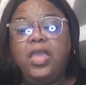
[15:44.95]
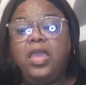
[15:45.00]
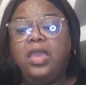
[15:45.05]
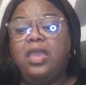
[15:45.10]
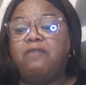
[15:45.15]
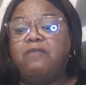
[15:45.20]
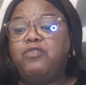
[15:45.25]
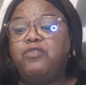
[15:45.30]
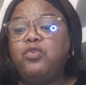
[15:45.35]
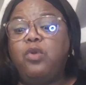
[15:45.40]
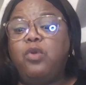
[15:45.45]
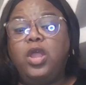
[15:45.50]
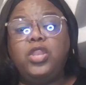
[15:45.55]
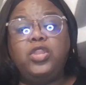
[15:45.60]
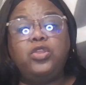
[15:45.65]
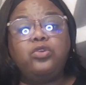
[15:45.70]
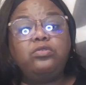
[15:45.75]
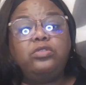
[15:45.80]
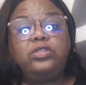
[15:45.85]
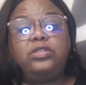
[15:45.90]
If you are
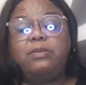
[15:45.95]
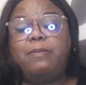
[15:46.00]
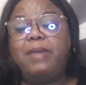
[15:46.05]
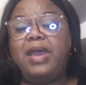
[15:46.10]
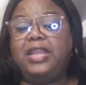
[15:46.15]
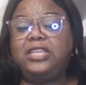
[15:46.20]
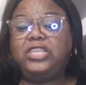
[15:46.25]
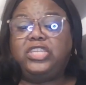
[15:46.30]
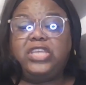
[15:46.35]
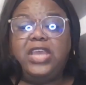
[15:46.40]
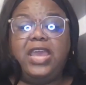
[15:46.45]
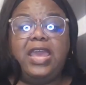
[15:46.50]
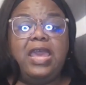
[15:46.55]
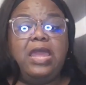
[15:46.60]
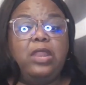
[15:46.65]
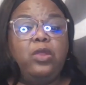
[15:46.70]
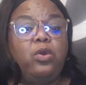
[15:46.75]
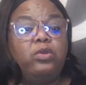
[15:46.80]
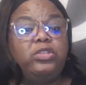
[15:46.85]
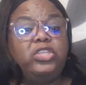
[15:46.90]
new to my
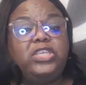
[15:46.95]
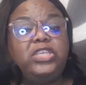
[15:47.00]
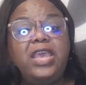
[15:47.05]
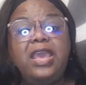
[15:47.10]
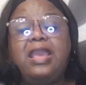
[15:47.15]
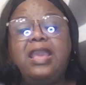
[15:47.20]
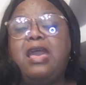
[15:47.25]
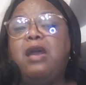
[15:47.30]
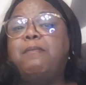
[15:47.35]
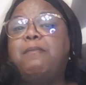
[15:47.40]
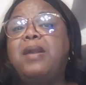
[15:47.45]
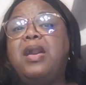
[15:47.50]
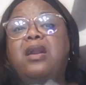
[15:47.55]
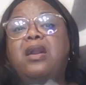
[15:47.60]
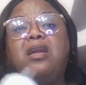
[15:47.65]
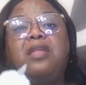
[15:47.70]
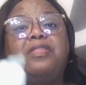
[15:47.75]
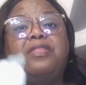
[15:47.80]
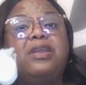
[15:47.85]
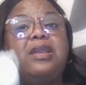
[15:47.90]
channel, check out my
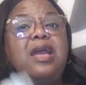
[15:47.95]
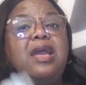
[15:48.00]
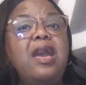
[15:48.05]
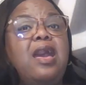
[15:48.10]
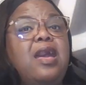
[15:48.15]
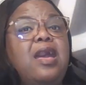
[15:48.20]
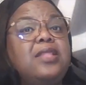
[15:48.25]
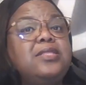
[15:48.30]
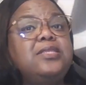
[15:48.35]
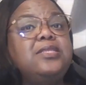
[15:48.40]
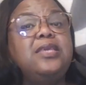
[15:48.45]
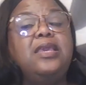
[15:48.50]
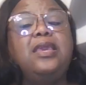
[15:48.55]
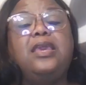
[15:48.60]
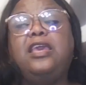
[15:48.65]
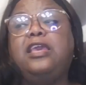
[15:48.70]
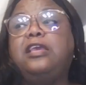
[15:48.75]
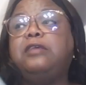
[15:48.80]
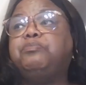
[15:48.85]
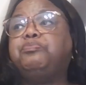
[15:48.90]
other
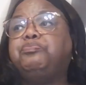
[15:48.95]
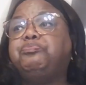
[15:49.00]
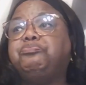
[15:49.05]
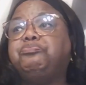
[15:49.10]
content.